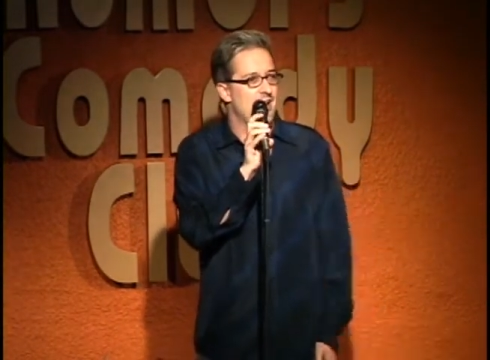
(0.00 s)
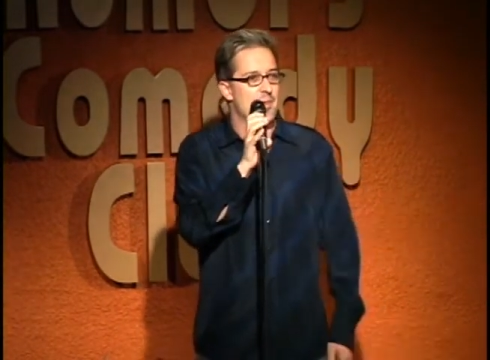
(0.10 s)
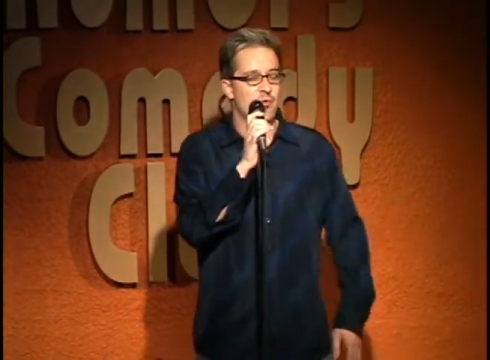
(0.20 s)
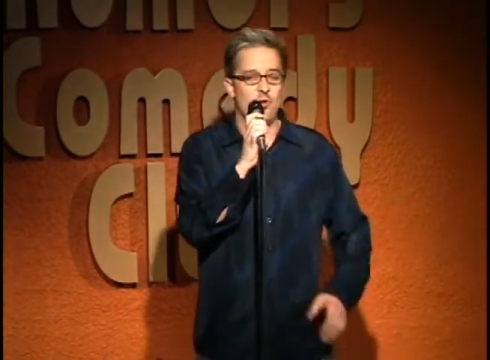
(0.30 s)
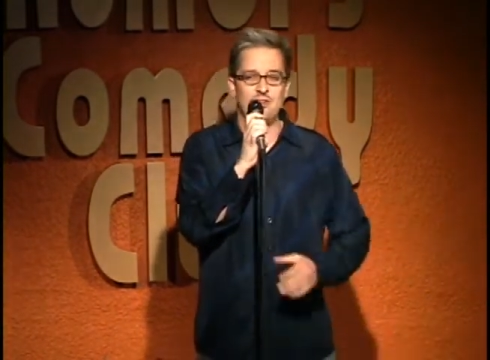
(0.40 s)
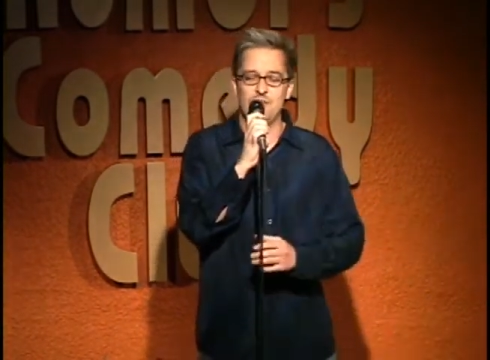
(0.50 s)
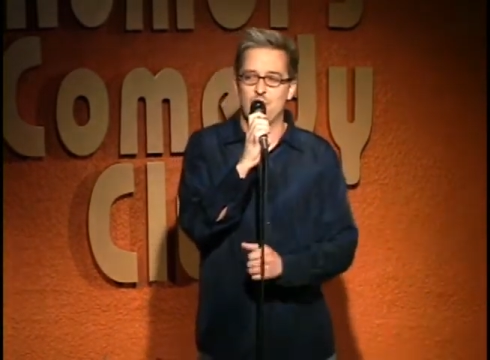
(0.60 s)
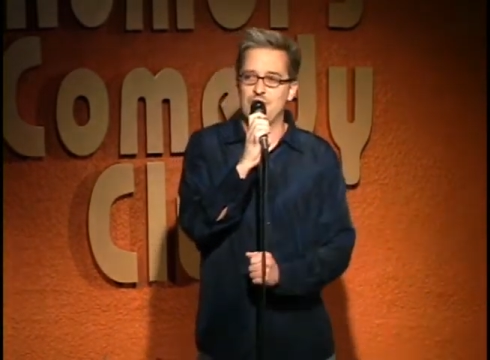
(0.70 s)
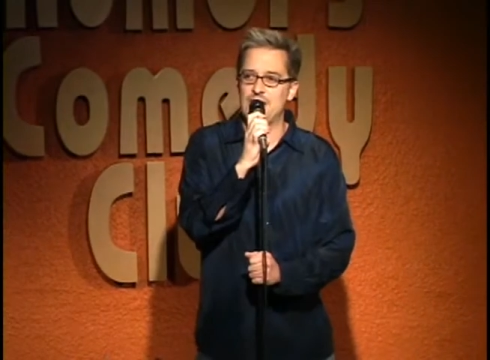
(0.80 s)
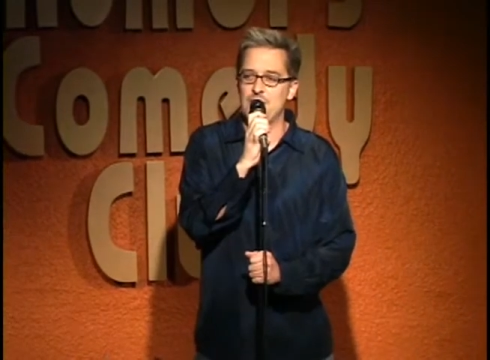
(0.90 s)
I remember
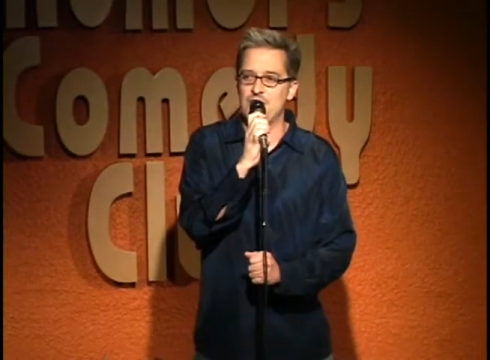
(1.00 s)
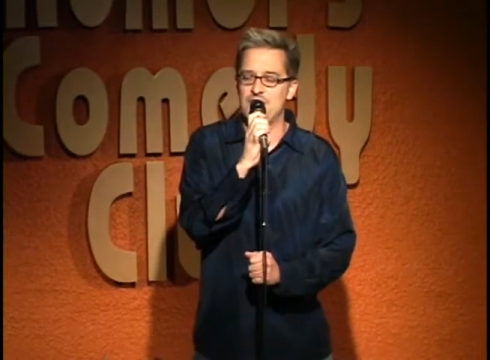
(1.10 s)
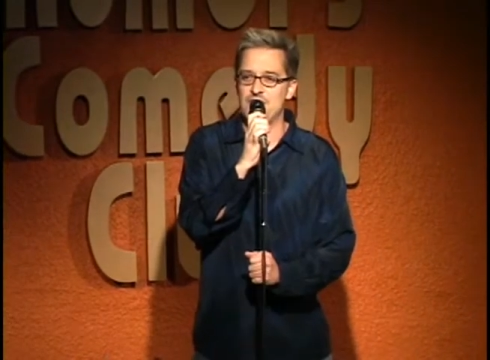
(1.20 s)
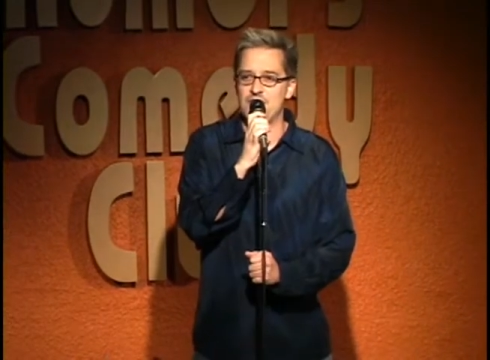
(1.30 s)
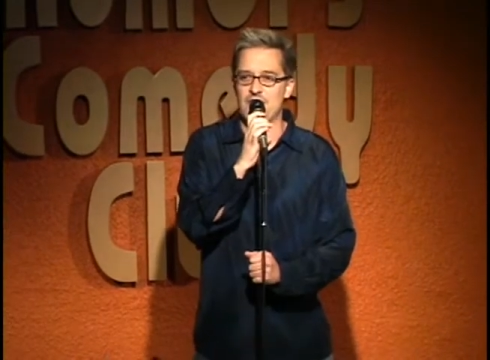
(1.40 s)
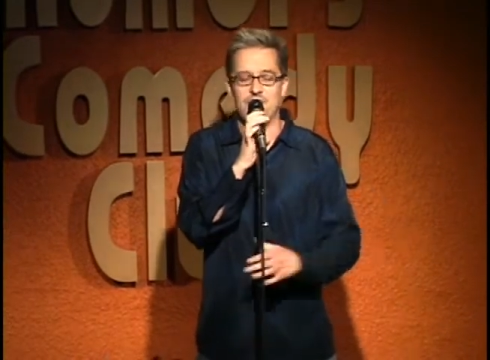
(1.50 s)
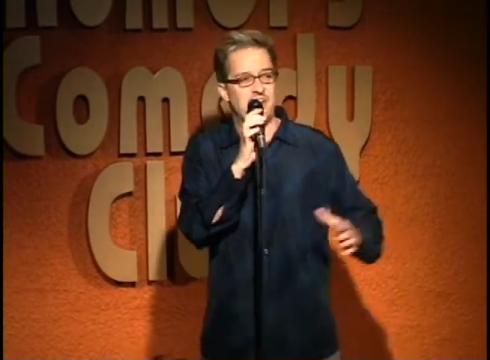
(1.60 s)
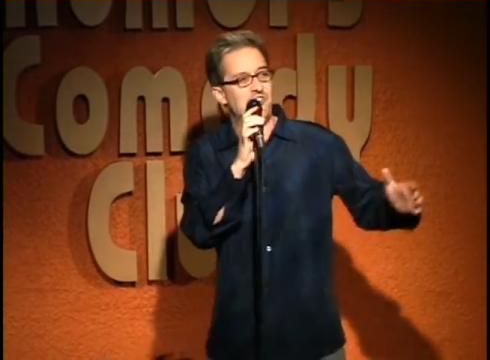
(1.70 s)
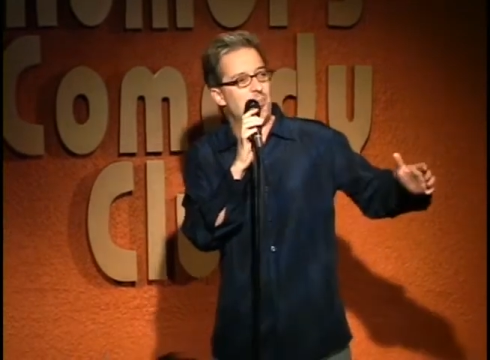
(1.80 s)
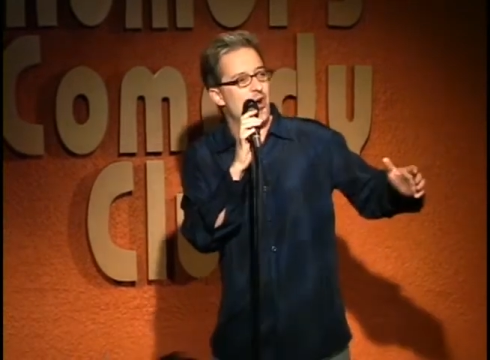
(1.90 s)
one night I went to this
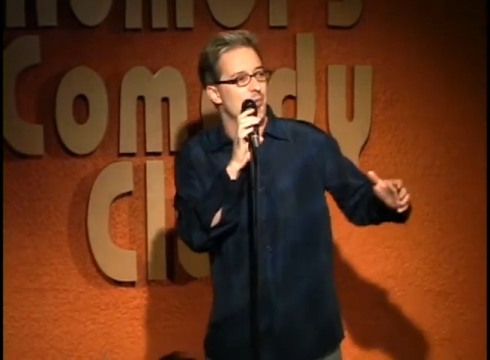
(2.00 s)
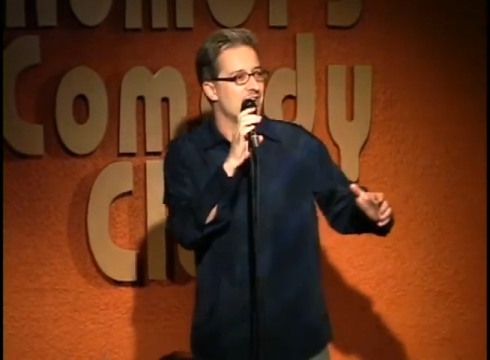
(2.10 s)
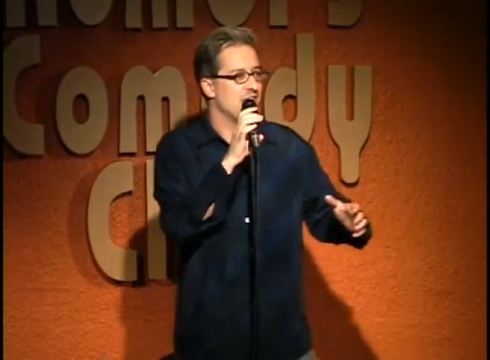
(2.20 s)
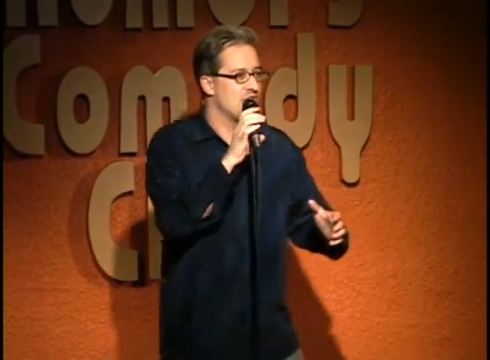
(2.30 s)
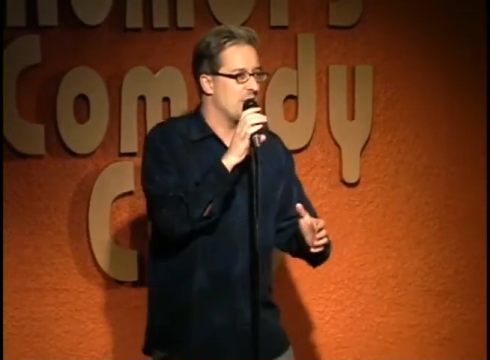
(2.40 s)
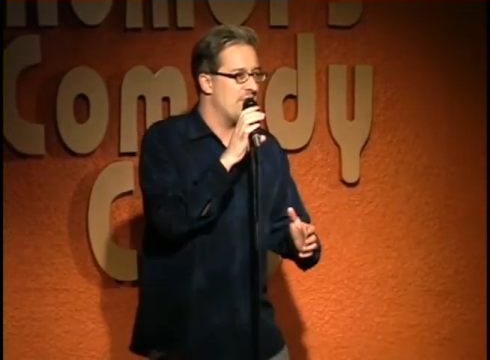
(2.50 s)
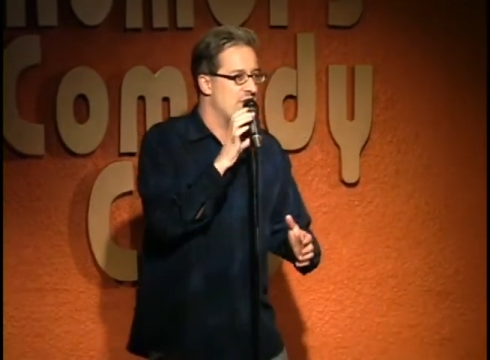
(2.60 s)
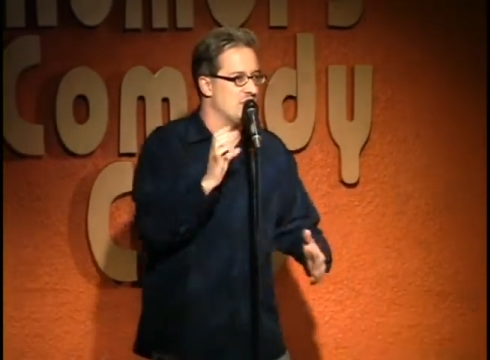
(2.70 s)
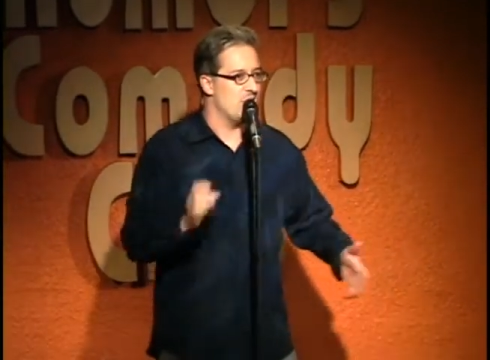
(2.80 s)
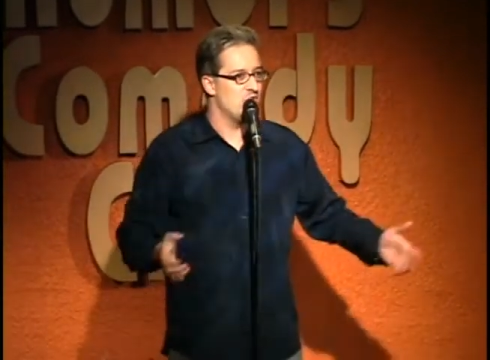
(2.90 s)
fetish bar where you got to strip
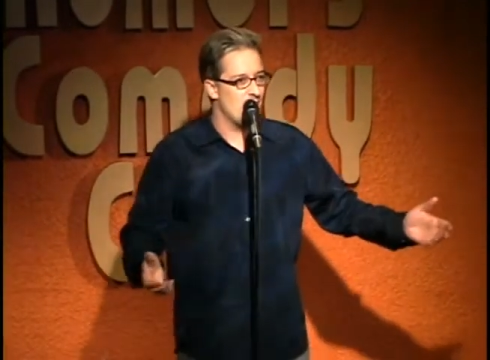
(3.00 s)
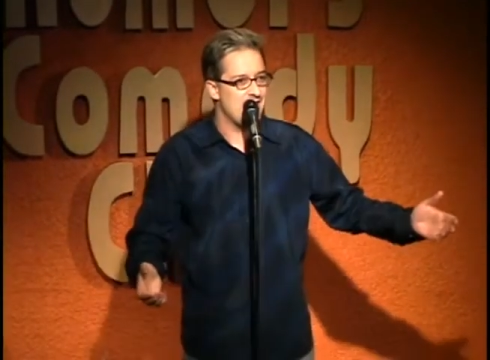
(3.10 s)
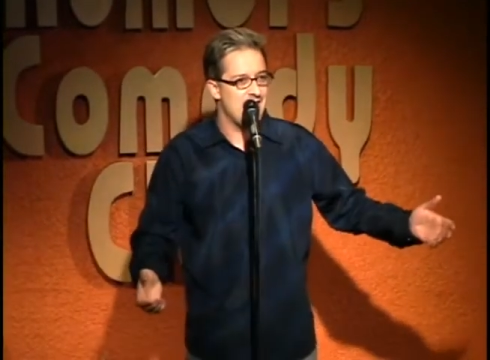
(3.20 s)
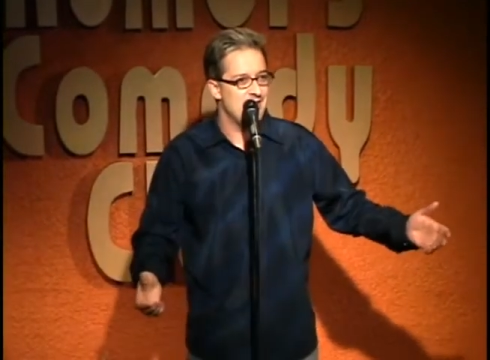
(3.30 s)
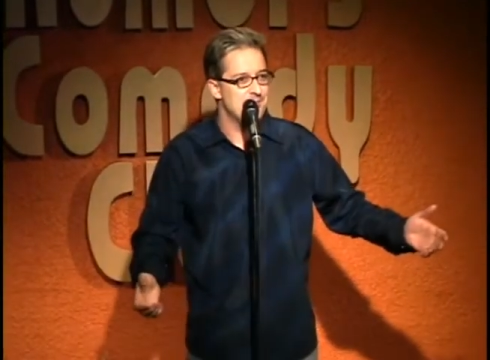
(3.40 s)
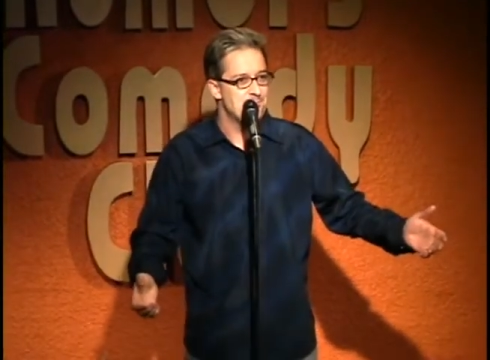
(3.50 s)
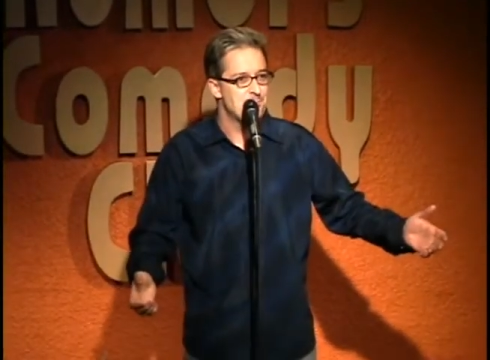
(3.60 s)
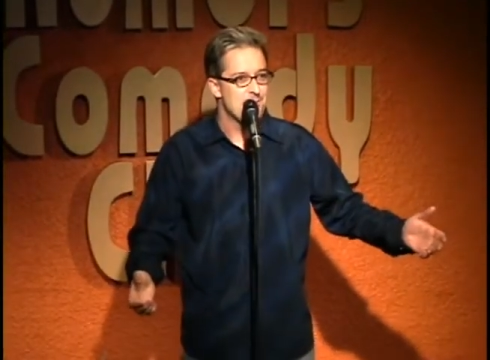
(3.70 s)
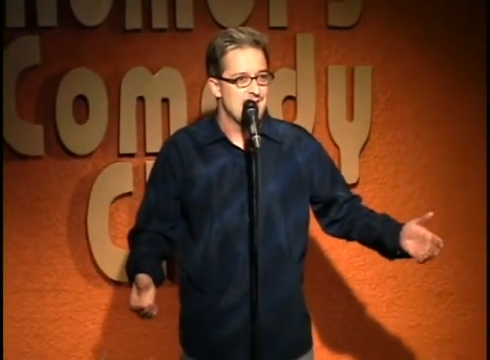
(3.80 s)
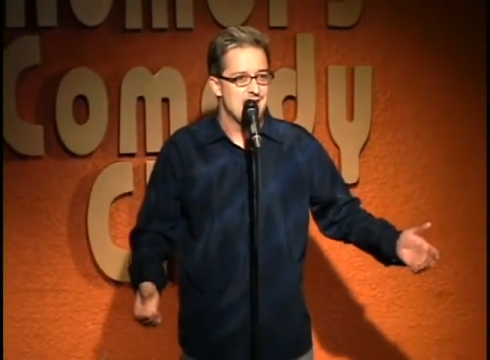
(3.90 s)
down to your underwear to get in.
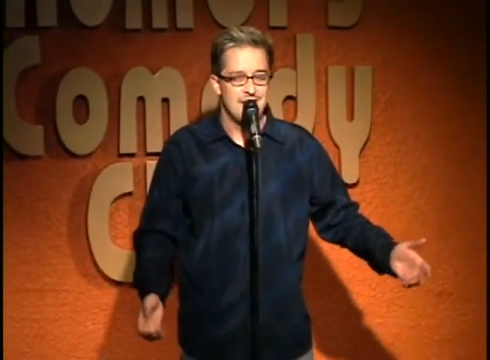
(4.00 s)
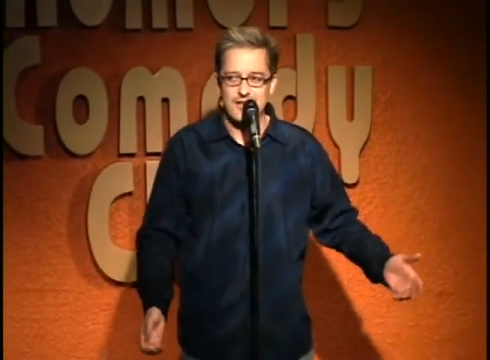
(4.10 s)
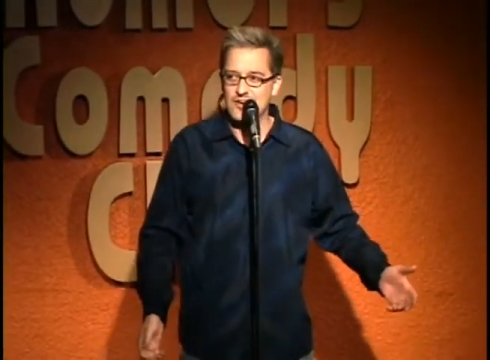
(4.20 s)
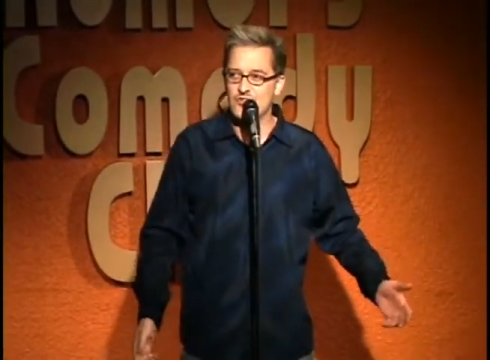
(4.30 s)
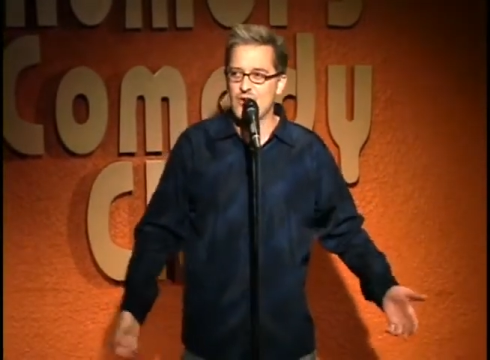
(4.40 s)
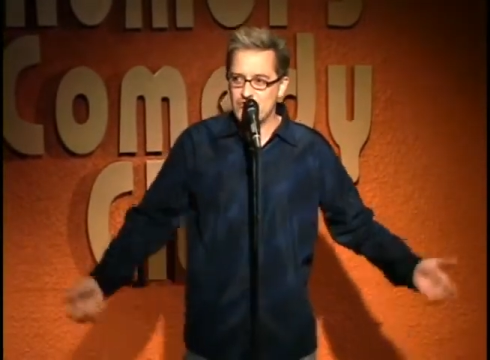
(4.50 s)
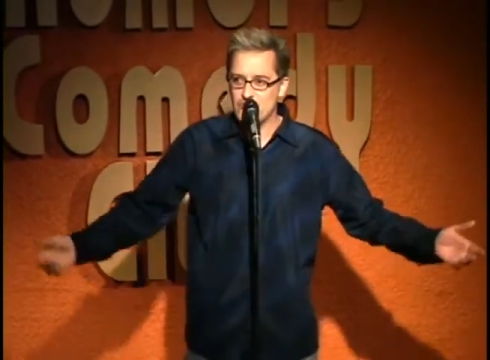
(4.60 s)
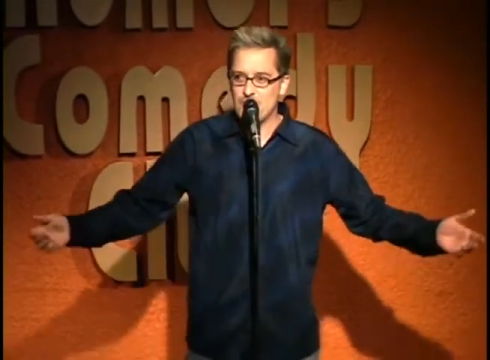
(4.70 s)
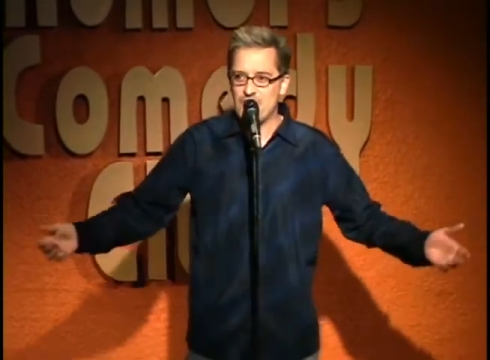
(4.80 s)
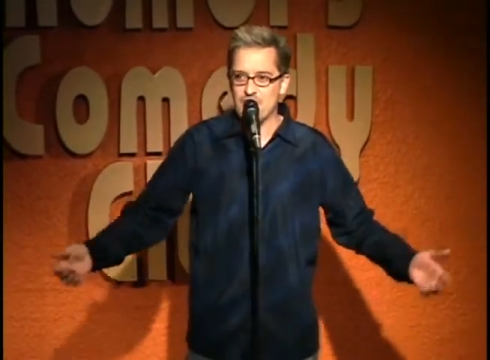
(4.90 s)
You know, so I
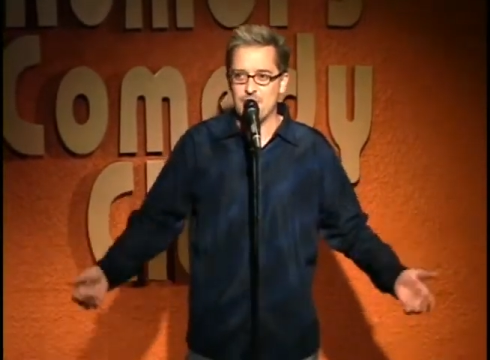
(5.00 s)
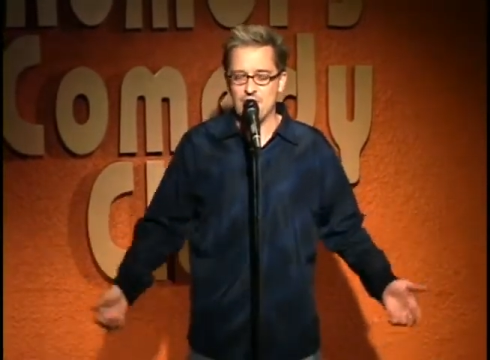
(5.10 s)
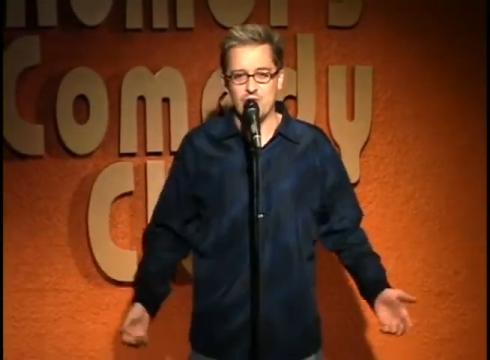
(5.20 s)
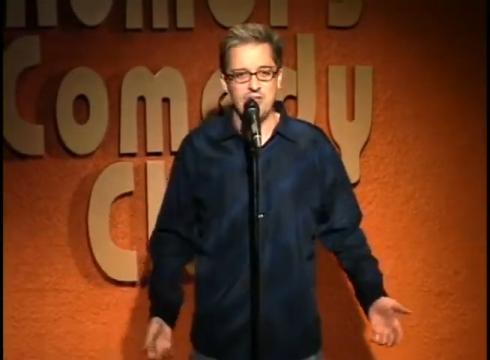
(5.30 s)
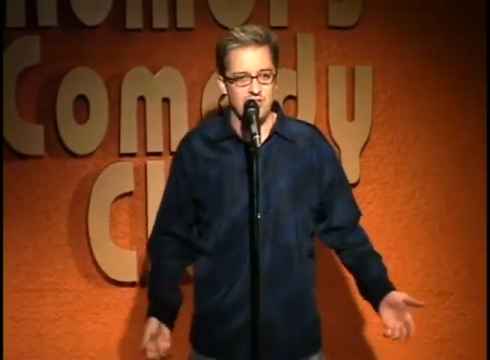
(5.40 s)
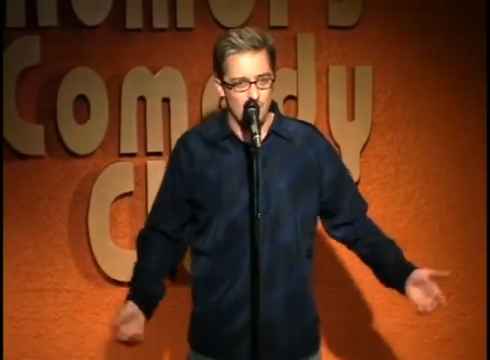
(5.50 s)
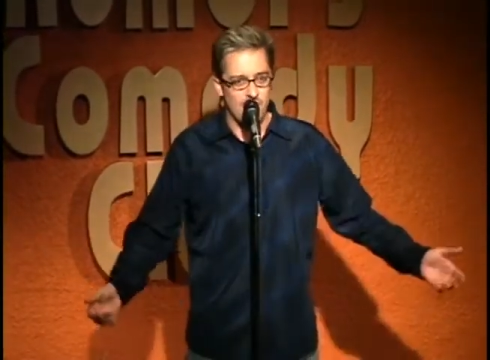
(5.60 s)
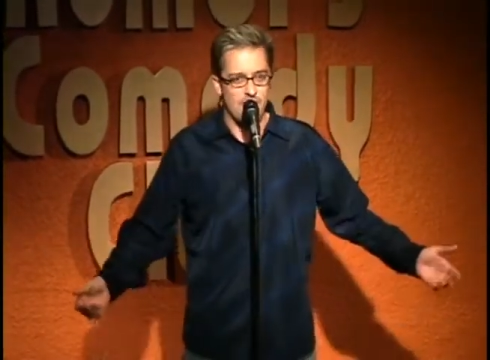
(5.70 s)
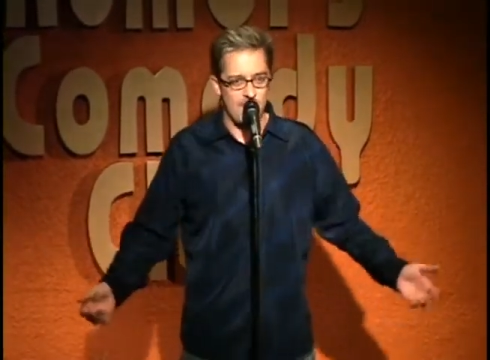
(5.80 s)
stripped down to my green Yoda